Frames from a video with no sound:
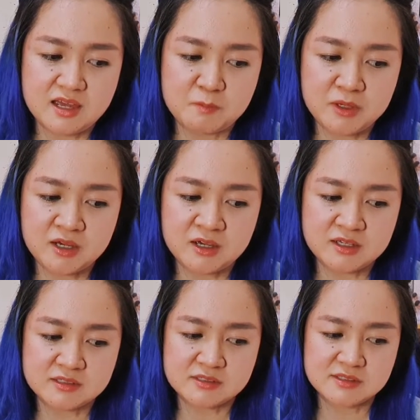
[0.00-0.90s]

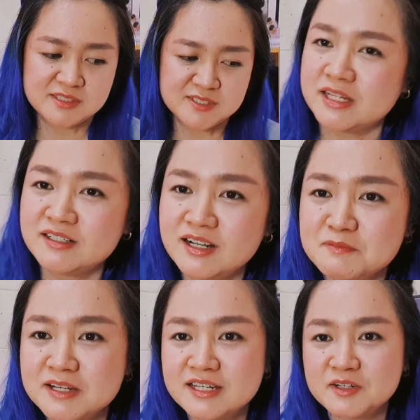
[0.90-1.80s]
Because, ano nga
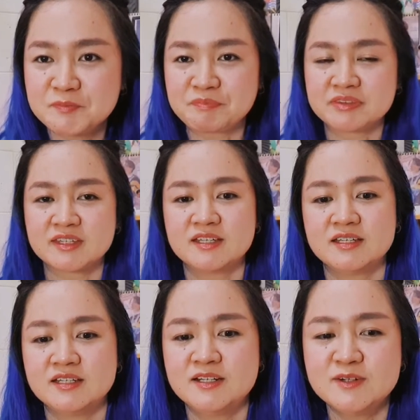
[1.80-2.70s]
ba?
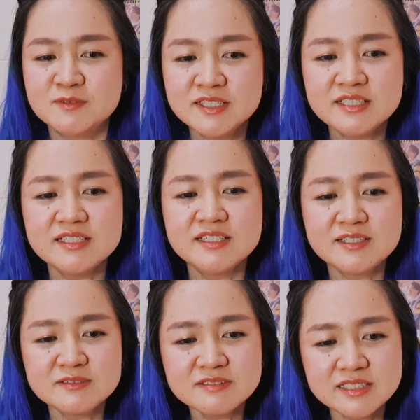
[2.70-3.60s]
We
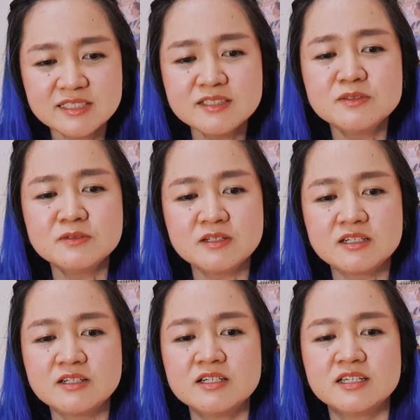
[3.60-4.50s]
don't need to
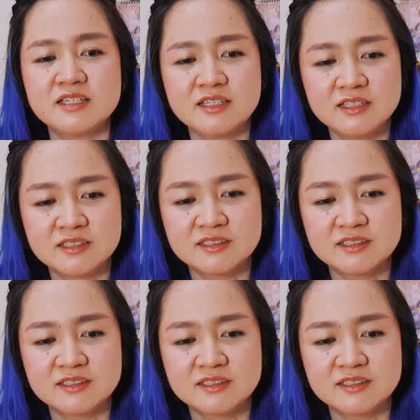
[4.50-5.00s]
worry,